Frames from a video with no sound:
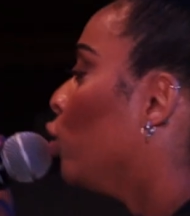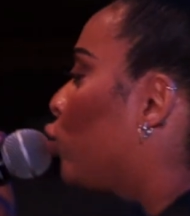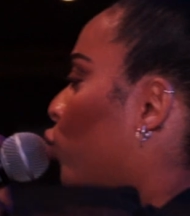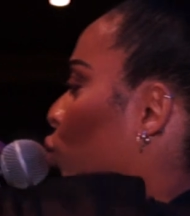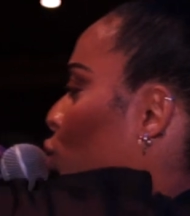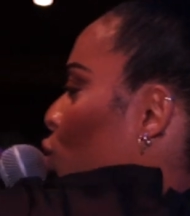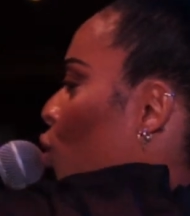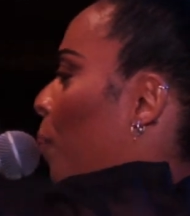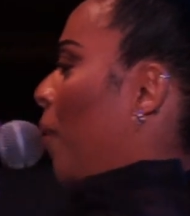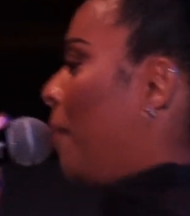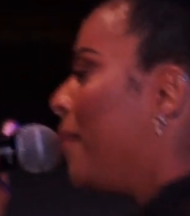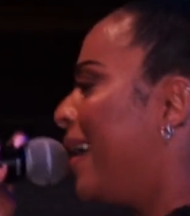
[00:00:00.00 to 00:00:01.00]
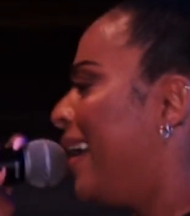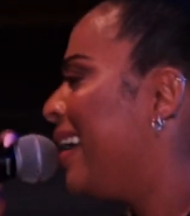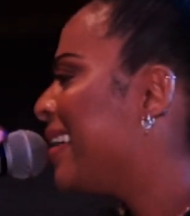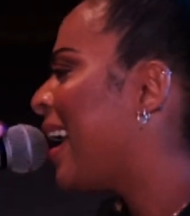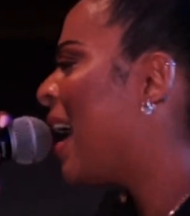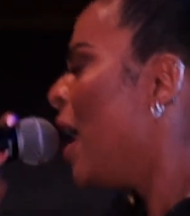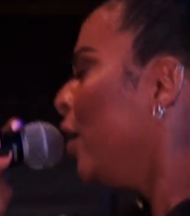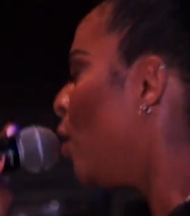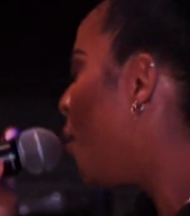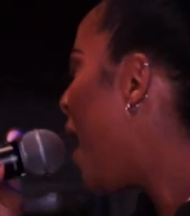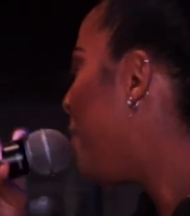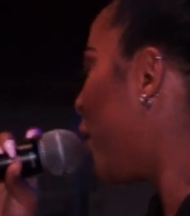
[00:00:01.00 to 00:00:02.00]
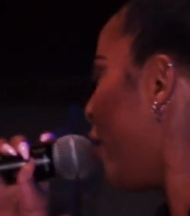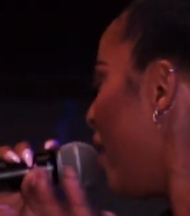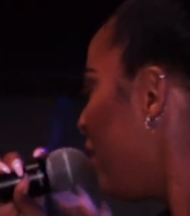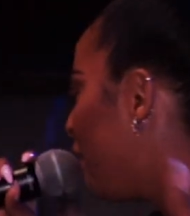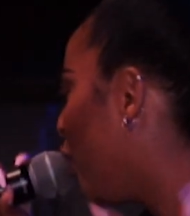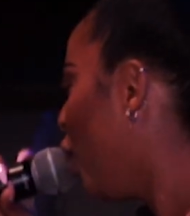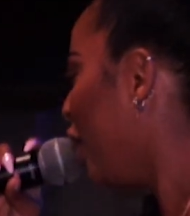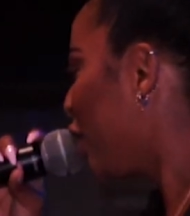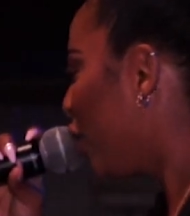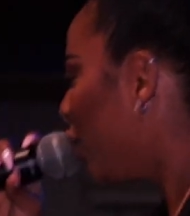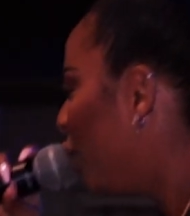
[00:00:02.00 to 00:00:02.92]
mood swings and things that I go through, you know, on a daily basis.